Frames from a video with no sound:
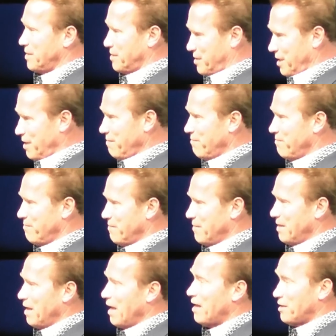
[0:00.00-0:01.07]
You see?
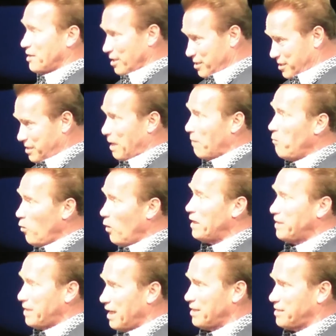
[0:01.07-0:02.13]
Until
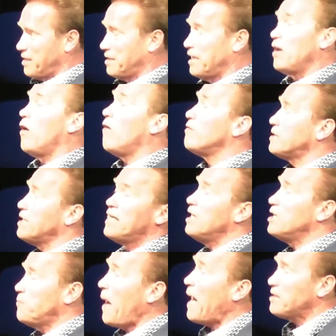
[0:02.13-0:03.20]
someone does it. Then all of a sudden
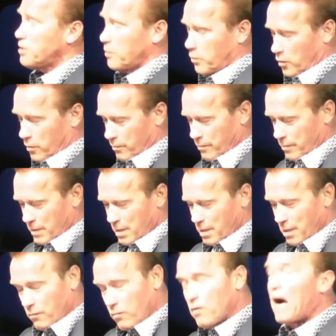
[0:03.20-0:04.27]
it's possible.
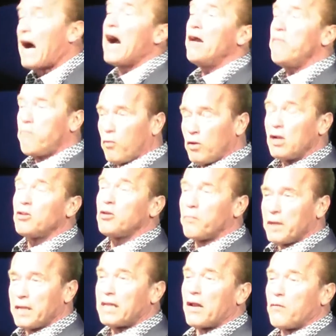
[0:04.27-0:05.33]
Well, I wanted
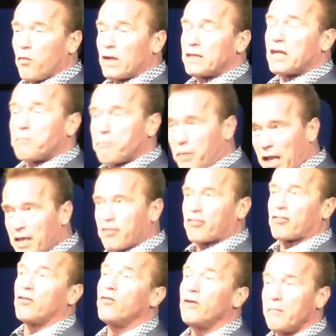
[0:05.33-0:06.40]
to be that one that
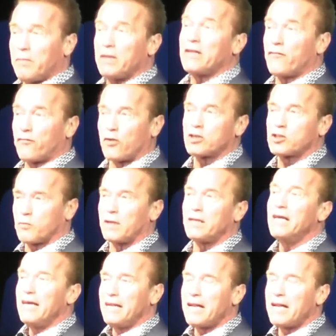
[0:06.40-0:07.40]
breaks through and be the first one